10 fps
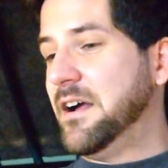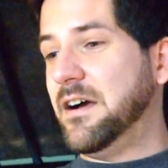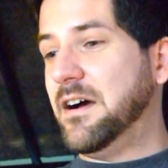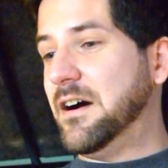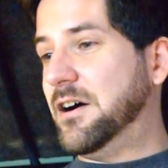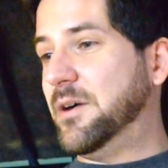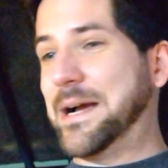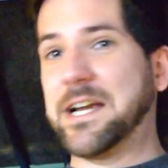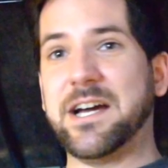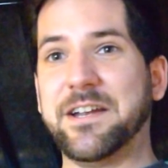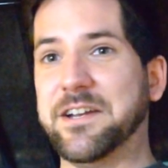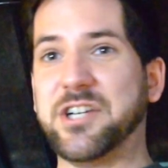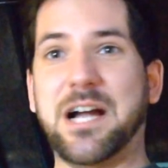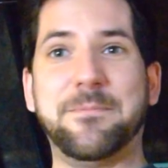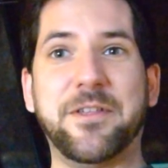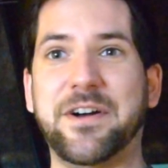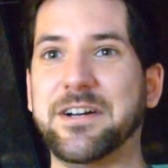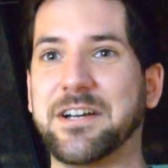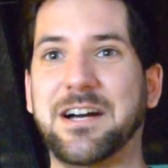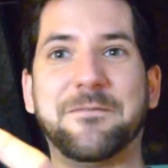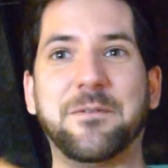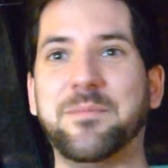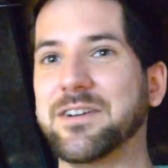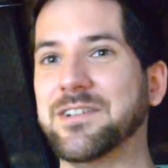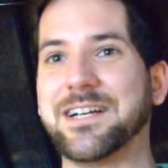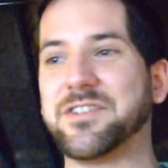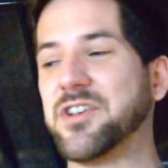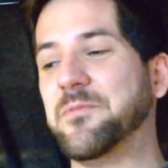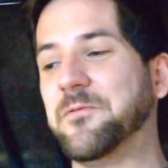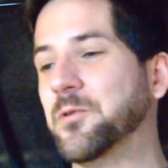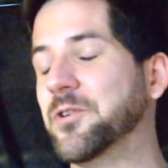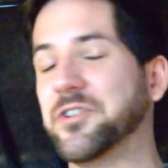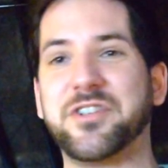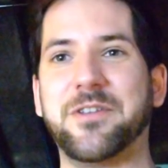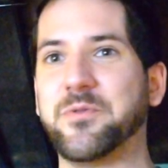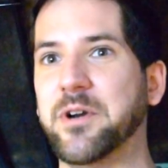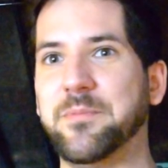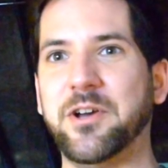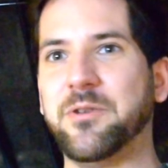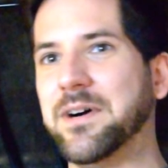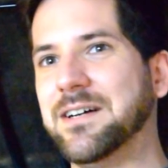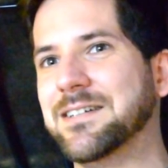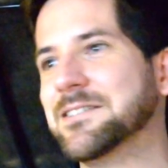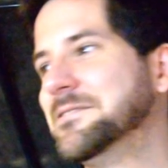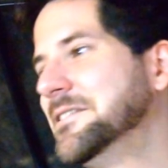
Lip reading: I got a Jabba the Hutt coffee mug, like I said before, a C-3PO mug.